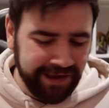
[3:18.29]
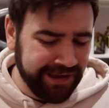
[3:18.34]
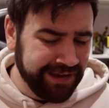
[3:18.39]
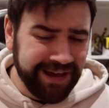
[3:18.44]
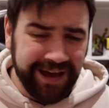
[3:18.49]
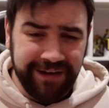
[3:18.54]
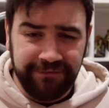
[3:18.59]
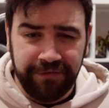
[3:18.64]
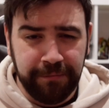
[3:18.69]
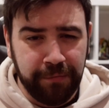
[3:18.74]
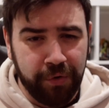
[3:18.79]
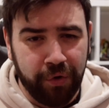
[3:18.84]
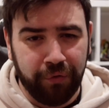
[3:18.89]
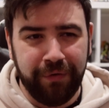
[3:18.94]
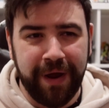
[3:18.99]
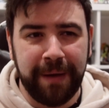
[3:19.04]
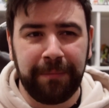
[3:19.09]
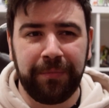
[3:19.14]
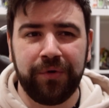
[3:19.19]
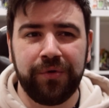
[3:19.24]
Having more
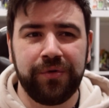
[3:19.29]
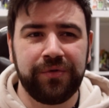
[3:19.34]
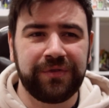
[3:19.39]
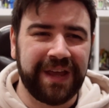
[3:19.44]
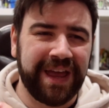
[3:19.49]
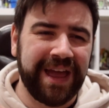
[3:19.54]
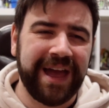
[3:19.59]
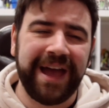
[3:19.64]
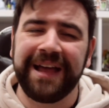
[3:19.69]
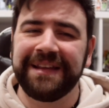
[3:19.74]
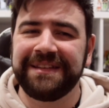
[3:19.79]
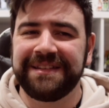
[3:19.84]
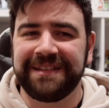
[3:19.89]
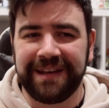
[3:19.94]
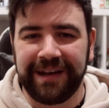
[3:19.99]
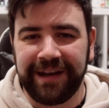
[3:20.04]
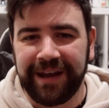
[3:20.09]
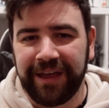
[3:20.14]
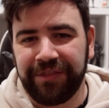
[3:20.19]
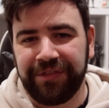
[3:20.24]
rebels, it adds
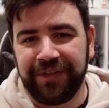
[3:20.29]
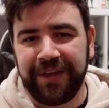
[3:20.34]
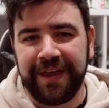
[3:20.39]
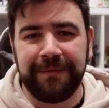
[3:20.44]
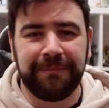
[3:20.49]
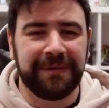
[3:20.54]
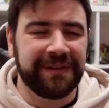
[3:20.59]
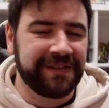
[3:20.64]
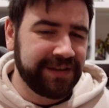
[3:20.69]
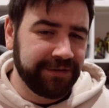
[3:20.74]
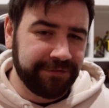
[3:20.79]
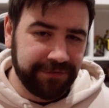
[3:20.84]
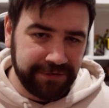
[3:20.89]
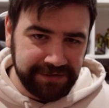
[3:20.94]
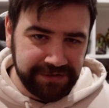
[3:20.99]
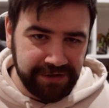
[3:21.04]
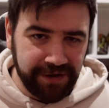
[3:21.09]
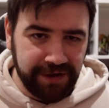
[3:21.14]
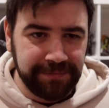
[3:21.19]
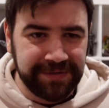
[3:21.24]
to that theme. There's
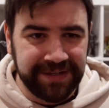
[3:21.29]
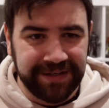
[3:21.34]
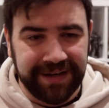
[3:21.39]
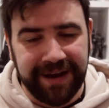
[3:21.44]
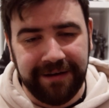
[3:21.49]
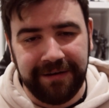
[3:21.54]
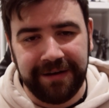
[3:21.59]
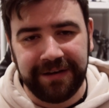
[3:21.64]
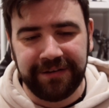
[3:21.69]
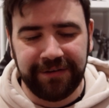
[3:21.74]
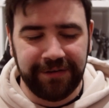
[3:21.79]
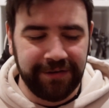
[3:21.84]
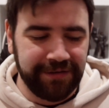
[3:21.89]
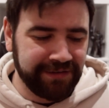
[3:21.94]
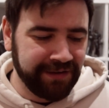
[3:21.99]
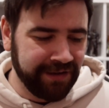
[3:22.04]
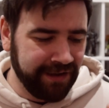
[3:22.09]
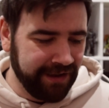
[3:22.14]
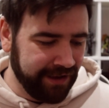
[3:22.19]
different types of characters,